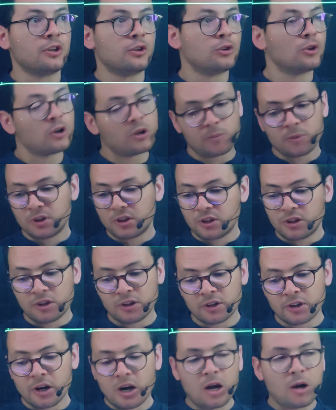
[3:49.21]
A document
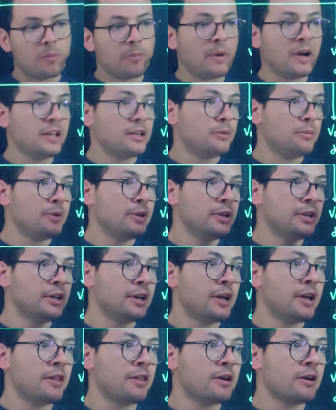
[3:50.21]
here might be
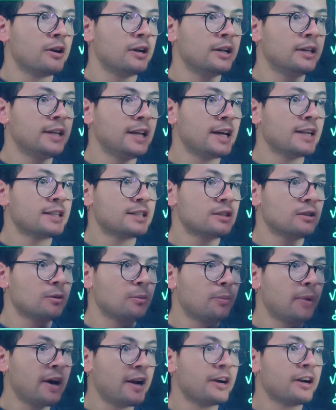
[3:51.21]
either a text or
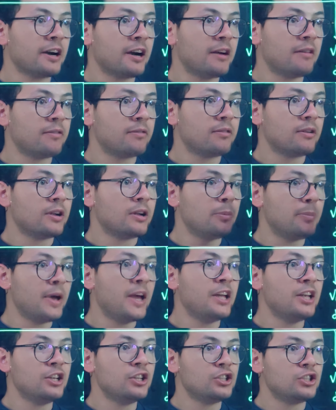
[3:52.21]
paragraph, a
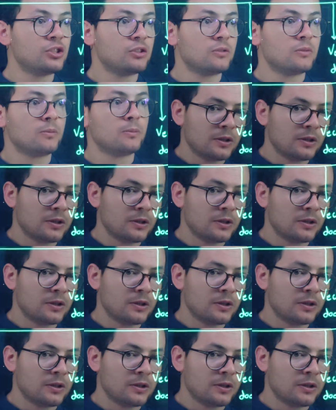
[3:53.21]
page.